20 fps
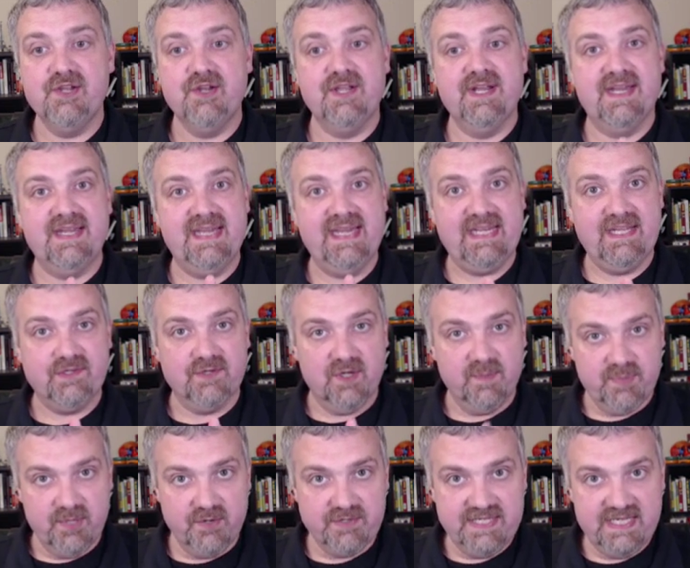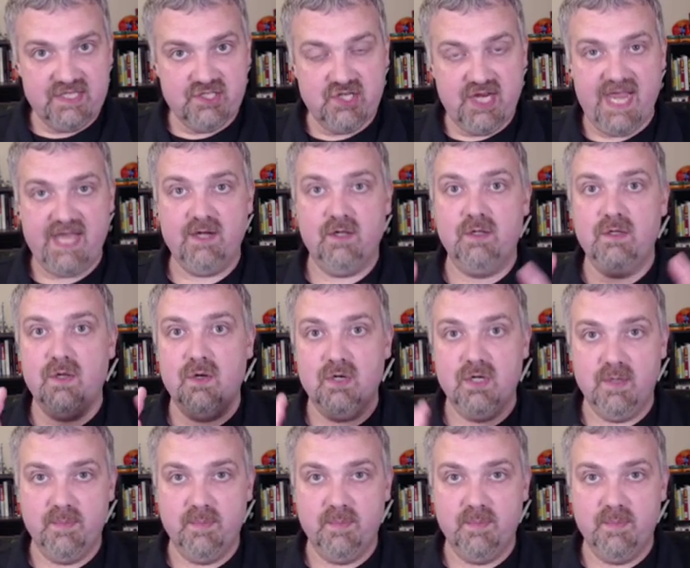you're going to need either a protein channel